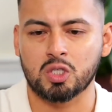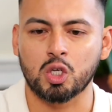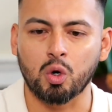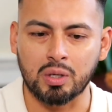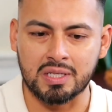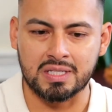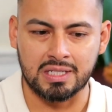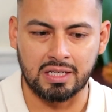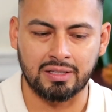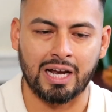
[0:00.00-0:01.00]
So in
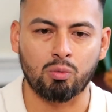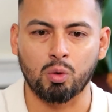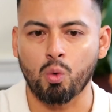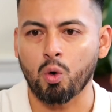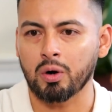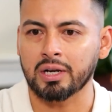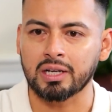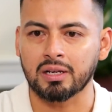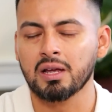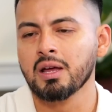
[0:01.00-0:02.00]
seeing that rewarding